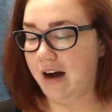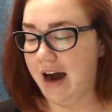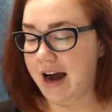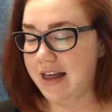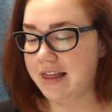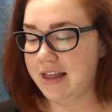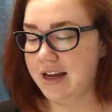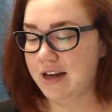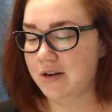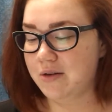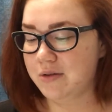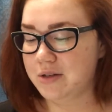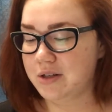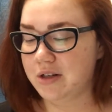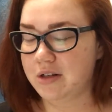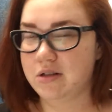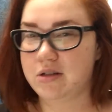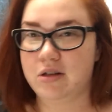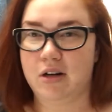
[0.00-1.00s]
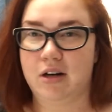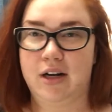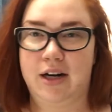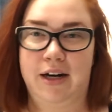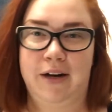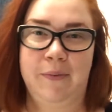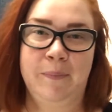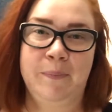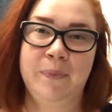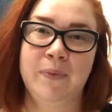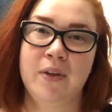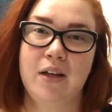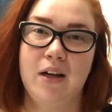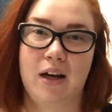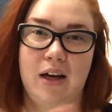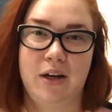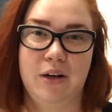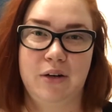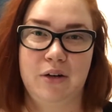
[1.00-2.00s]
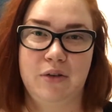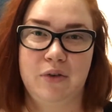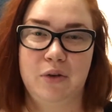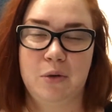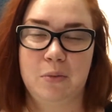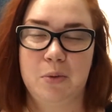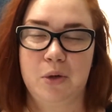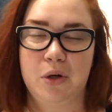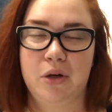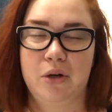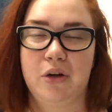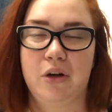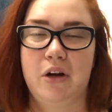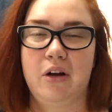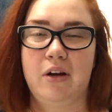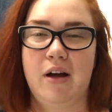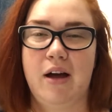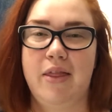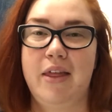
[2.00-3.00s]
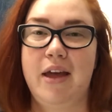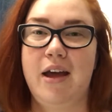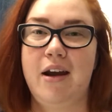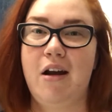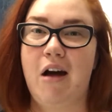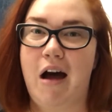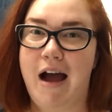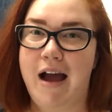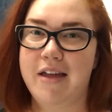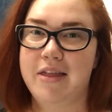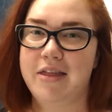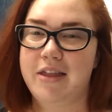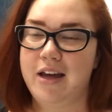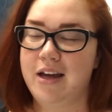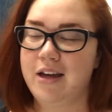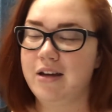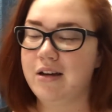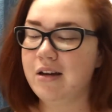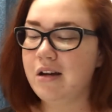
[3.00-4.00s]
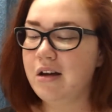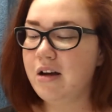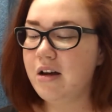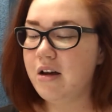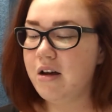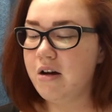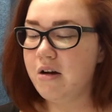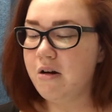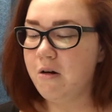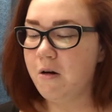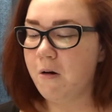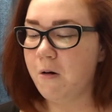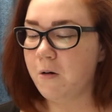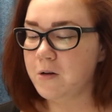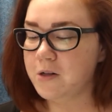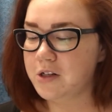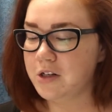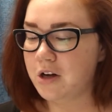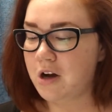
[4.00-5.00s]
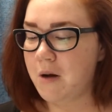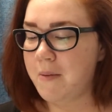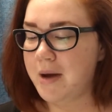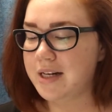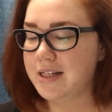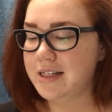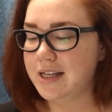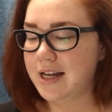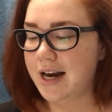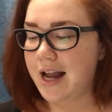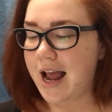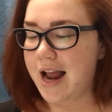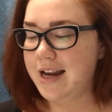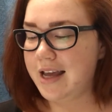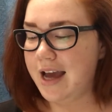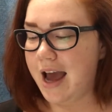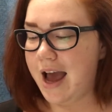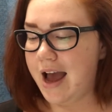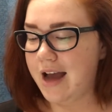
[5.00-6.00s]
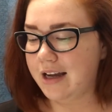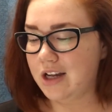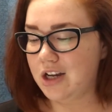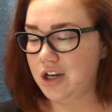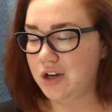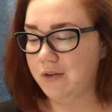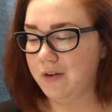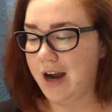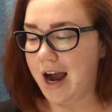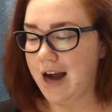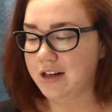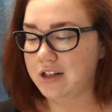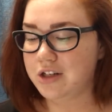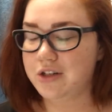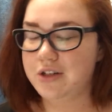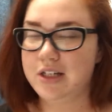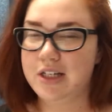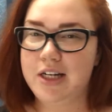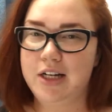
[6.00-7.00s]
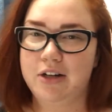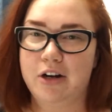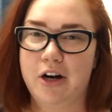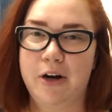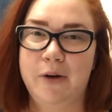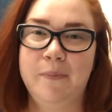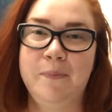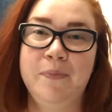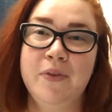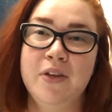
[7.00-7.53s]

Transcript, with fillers: I think also, sorry, I don't know if you're a boy or a girl. And then I think also commented said, and yeah, can you react to Dinero?